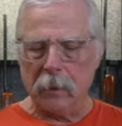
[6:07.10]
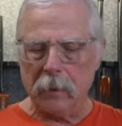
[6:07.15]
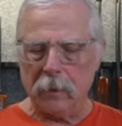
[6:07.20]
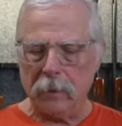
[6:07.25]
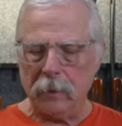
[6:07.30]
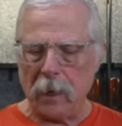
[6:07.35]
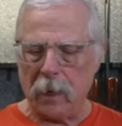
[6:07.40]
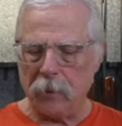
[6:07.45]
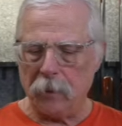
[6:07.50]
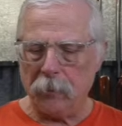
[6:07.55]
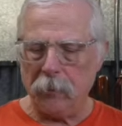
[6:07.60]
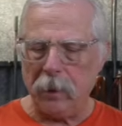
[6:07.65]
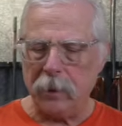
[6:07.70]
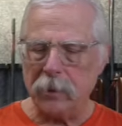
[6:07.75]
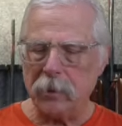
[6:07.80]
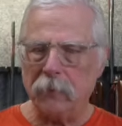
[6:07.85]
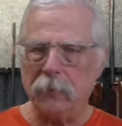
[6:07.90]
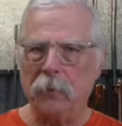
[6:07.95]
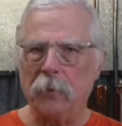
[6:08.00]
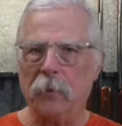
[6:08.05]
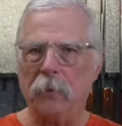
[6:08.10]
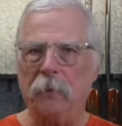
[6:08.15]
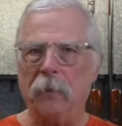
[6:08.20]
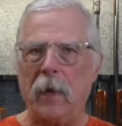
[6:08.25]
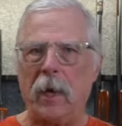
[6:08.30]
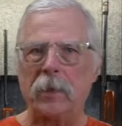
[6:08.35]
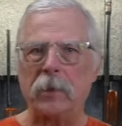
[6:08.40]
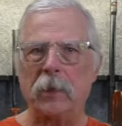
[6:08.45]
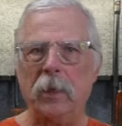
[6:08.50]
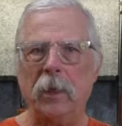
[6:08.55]
Now, the reason for the
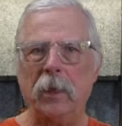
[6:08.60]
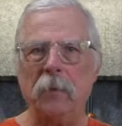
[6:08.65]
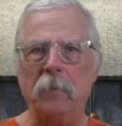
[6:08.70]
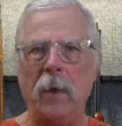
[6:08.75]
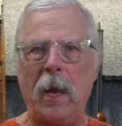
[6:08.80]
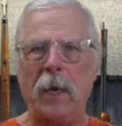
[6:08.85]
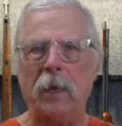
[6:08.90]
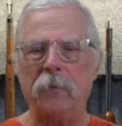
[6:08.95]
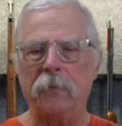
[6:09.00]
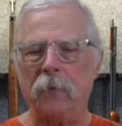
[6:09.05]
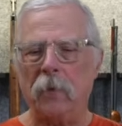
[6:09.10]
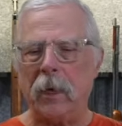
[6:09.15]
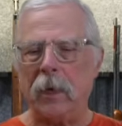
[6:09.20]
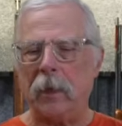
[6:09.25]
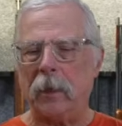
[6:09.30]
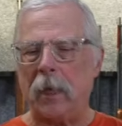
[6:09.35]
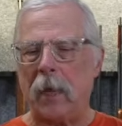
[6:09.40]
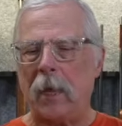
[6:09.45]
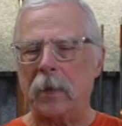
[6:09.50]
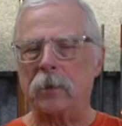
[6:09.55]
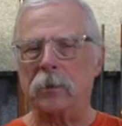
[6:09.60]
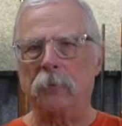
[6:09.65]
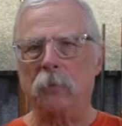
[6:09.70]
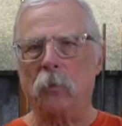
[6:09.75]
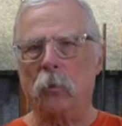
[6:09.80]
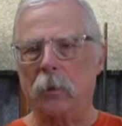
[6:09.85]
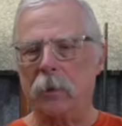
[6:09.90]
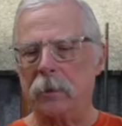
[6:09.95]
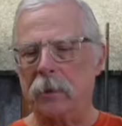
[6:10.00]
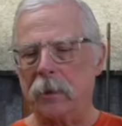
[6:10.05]
flashlight and magnifying glass, of
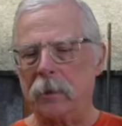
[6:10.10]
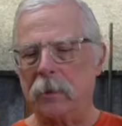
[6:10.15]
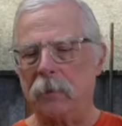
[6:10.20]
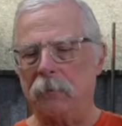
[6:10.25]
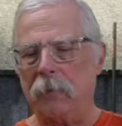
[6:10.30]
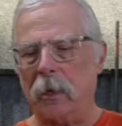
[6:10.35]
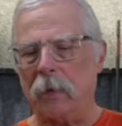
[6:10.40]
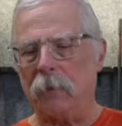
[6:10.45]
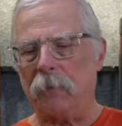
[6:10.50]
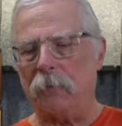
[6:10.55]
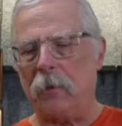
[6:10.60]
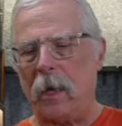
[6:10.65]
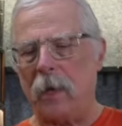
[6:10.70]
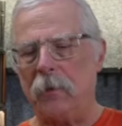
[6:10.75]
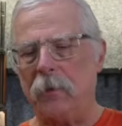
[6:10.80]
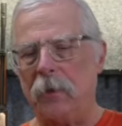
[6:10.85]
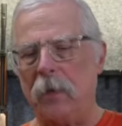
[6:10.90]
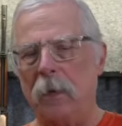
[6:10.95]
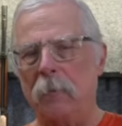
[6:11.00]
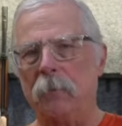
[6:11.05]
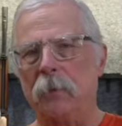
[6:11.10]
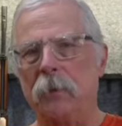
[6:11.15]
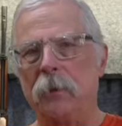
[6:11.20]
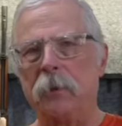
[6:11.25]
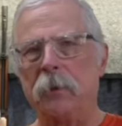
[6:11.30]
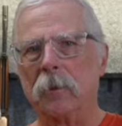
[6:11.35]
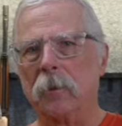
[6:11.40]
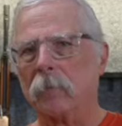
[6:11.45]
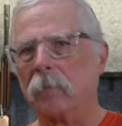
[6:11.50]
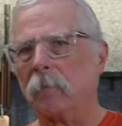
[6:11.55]
course, is to verify the numbers.